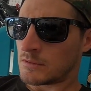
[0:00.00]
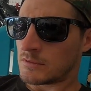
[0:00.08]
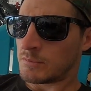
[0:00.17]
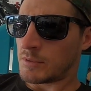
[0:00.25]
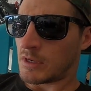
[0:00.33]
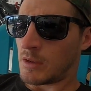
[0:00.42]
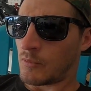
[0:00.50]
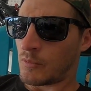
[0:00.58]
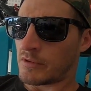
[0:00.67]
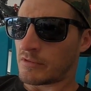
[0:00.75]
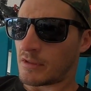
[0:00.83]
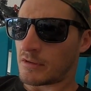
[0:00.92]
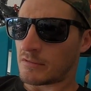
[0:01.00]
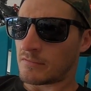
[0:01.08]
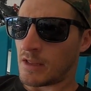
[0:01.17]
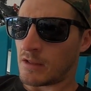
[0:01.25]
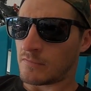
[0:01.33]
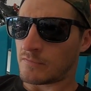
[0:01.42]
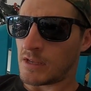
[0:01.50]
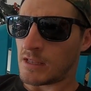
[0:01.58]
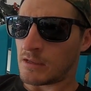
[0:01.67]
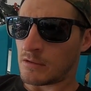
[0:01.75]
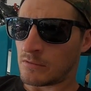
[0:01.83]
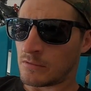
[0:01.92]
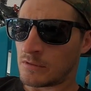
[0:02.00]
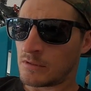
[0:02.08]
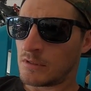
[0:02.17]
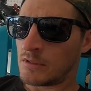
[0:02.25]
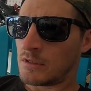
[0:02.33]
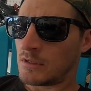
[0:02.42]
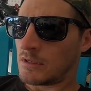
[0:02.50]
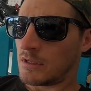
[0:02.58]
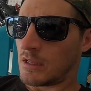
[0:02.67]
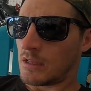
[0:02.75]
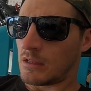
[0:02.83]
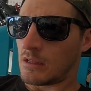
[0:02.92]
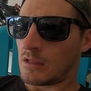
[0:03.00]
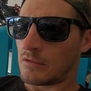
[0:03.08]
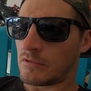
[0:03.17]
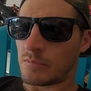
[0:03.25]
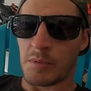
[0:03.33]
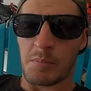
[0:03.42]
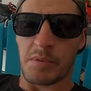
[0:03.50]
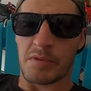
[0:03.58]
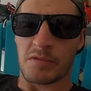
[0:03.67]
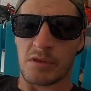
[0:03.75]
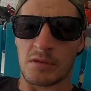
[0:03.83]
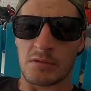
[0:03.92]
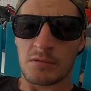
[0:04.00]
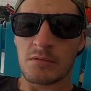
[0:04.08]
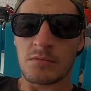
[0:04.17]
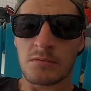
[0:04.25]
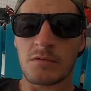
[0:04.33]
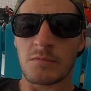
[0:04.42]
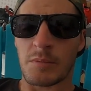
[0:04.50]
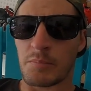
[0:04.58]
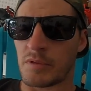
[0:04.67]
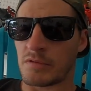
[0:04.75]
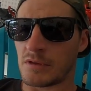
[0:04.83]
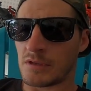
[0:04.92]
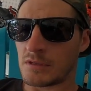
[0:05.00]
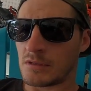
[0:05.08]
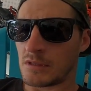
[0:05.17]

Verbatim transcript: It's been a couple weeks out of out of town, and just been busy just been busy.